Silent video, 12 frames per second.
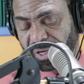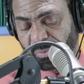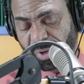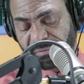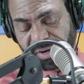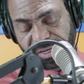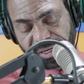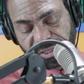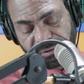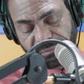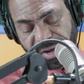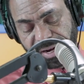we have
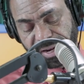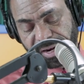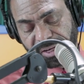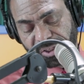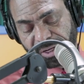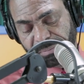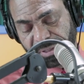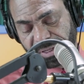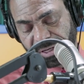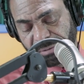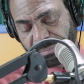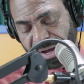identified and accepted that
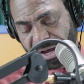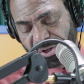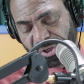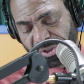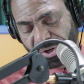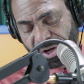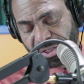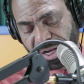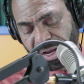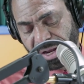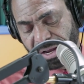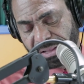the barge is not
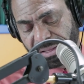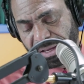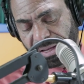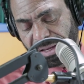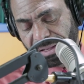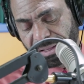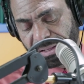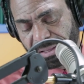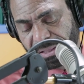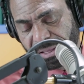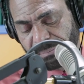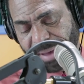
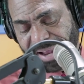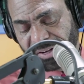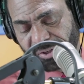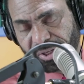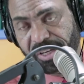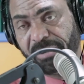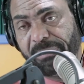the panacea,